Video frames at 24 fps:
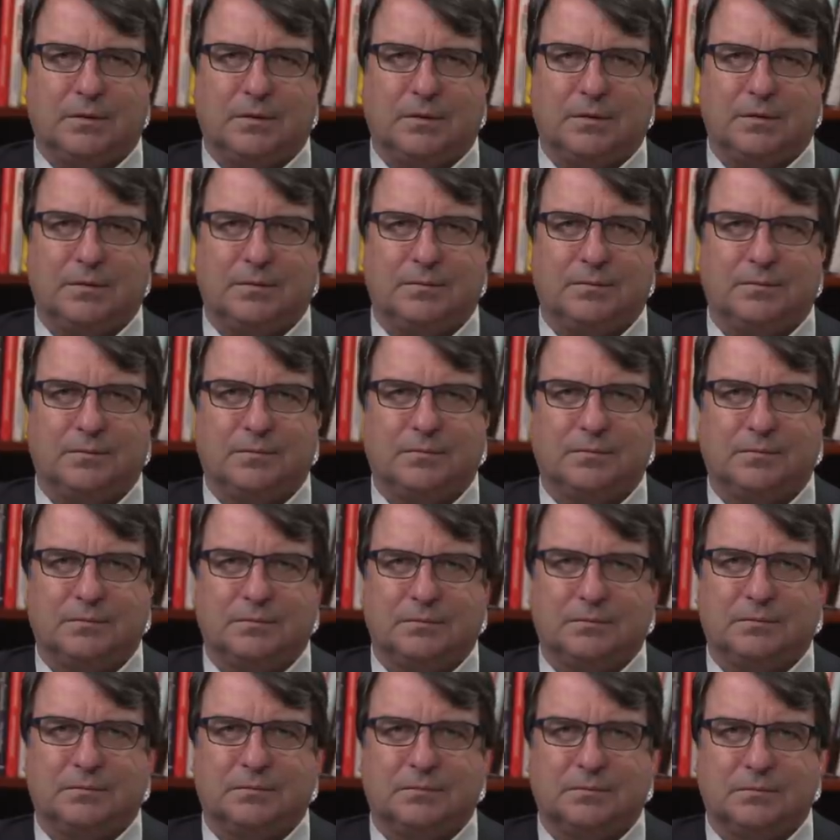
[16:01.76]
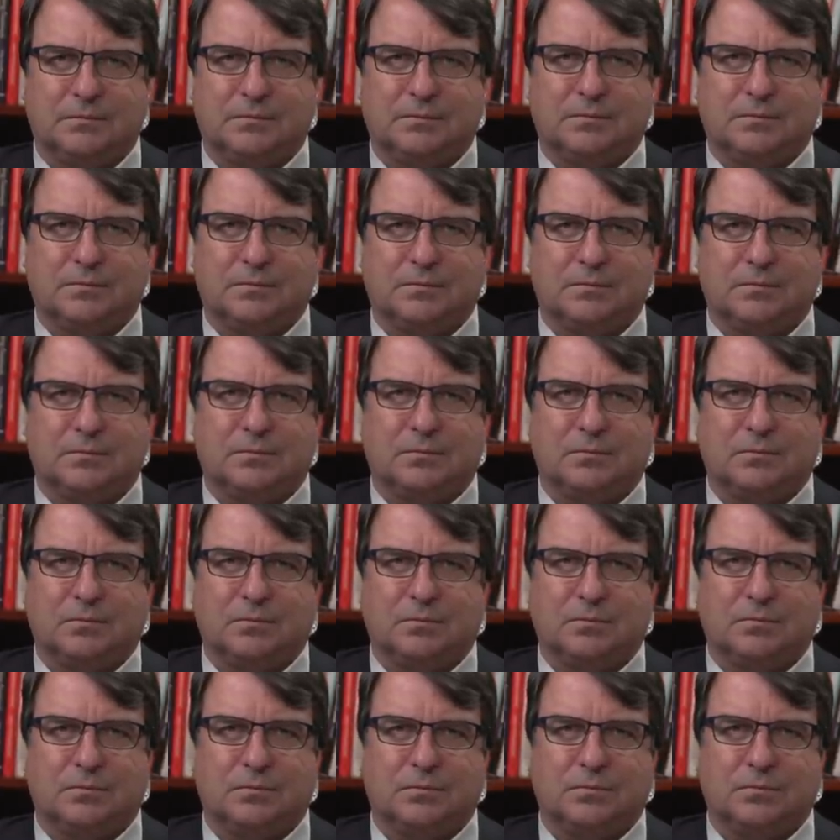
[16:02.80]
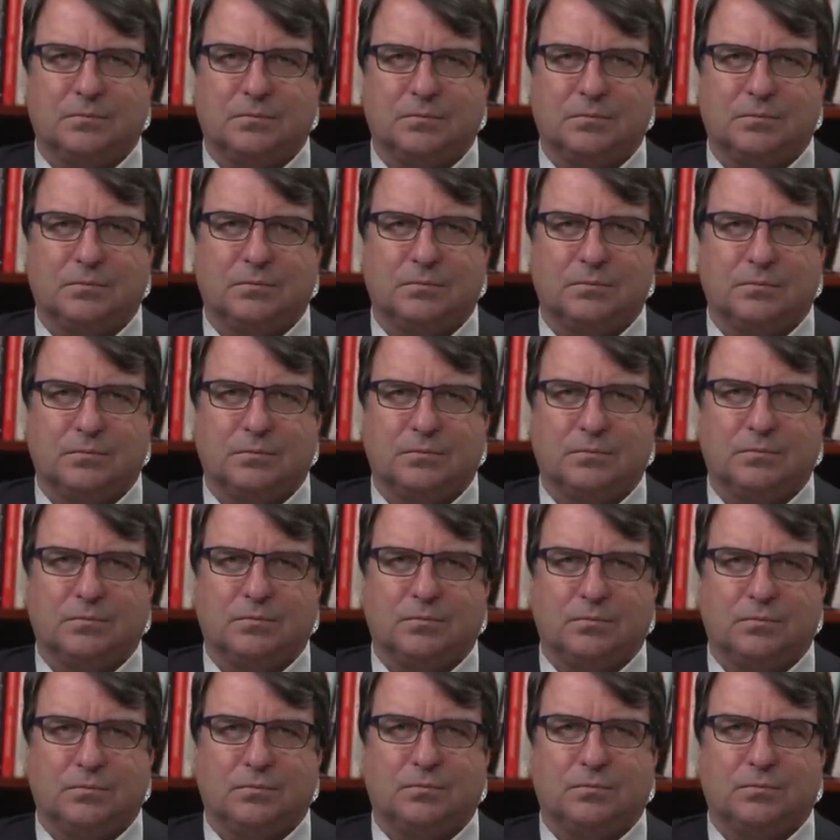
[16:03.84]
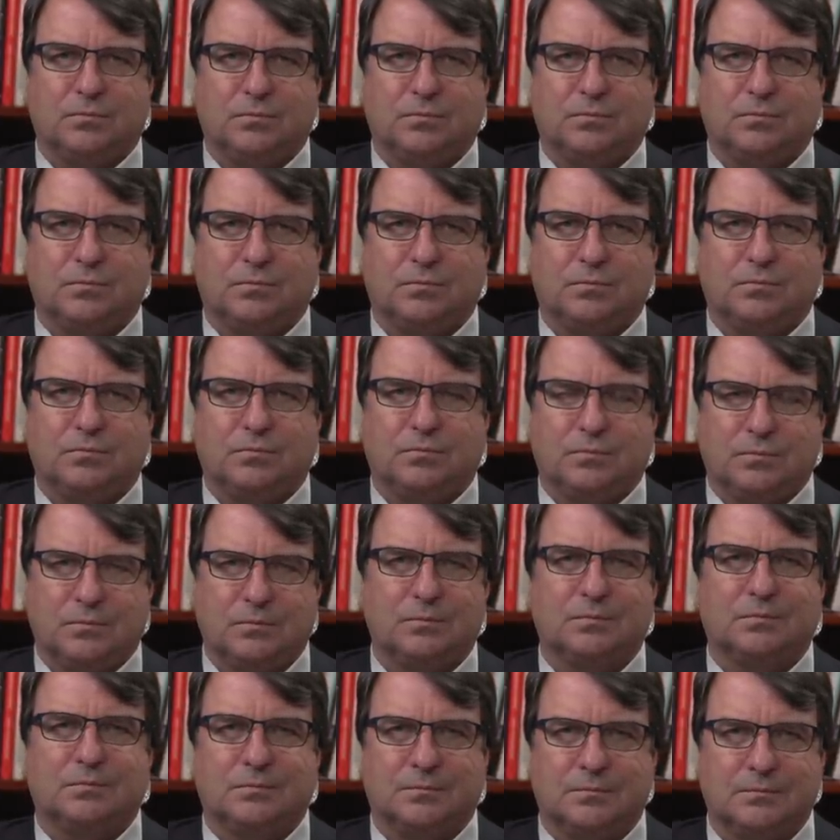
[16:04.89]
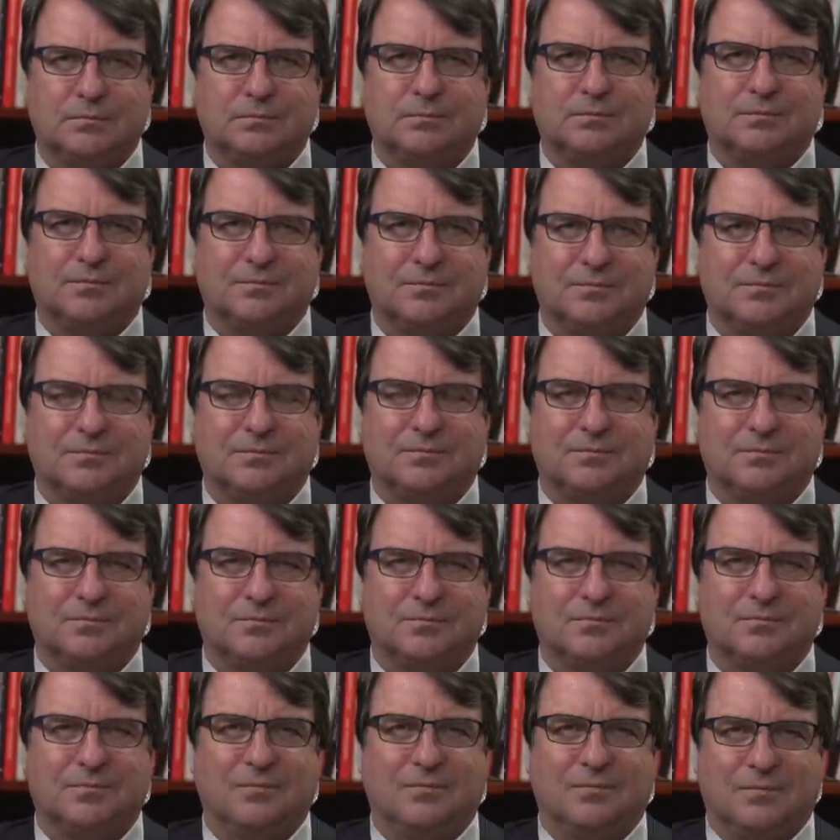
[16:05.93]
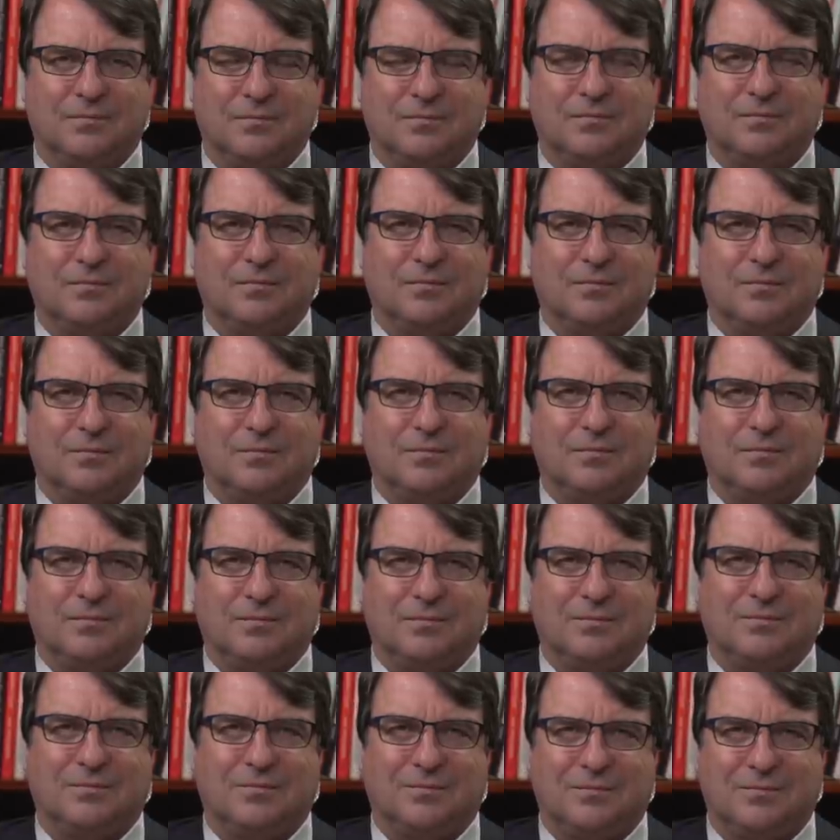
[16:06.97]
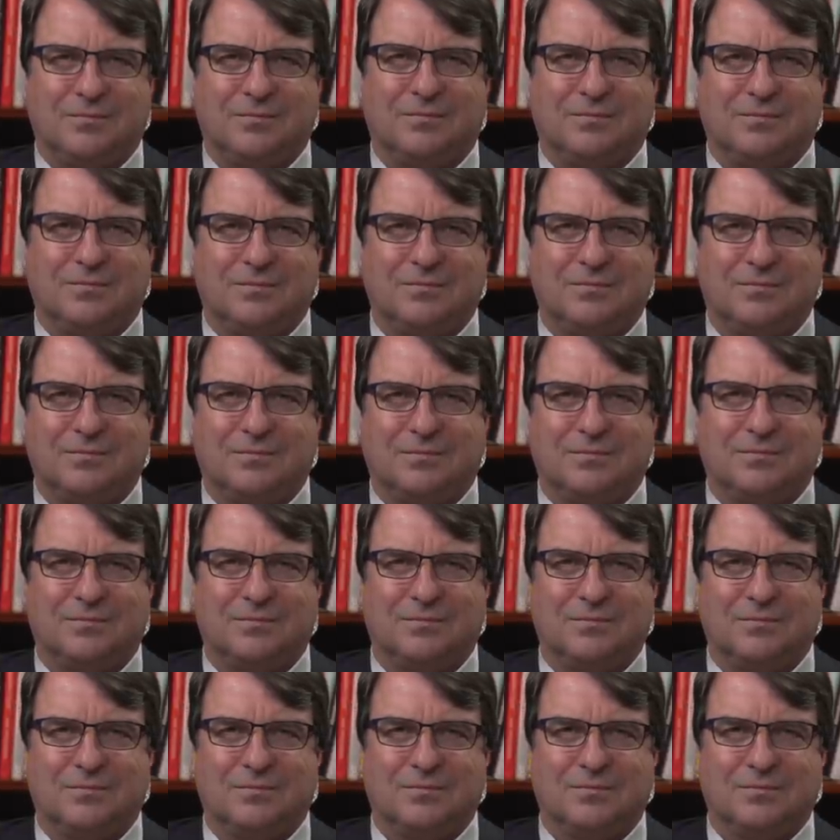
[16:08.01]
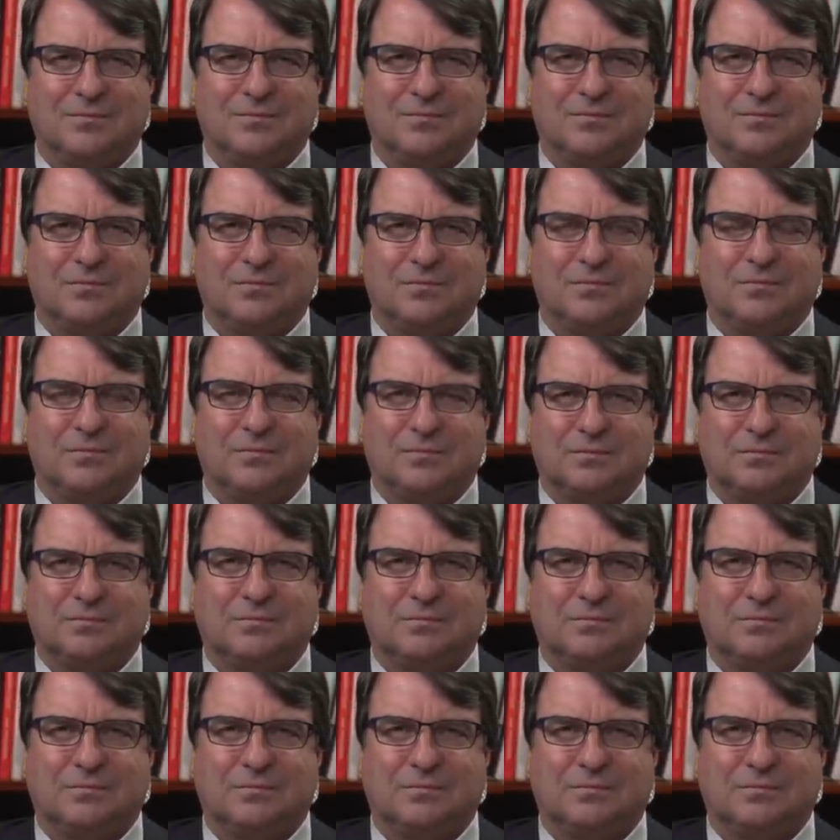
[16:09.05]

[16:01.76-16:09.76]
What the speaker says: [no speech]